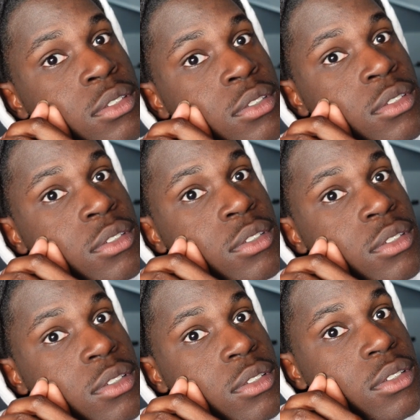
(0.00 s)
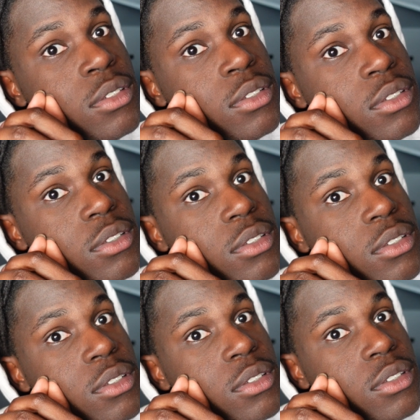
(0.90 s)

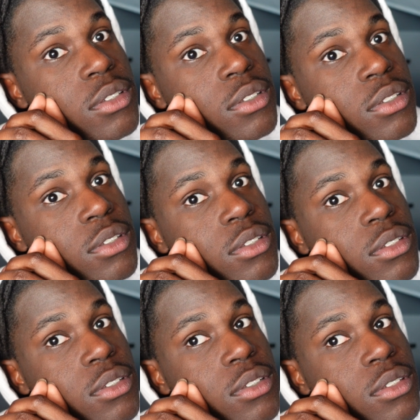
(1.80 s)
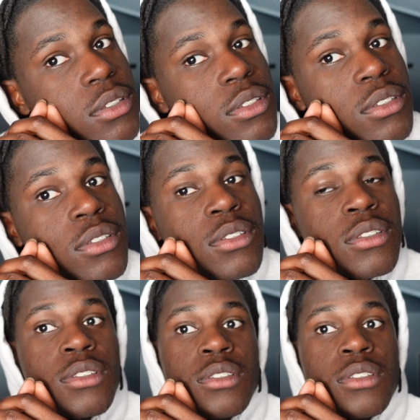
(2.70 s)
[no speech]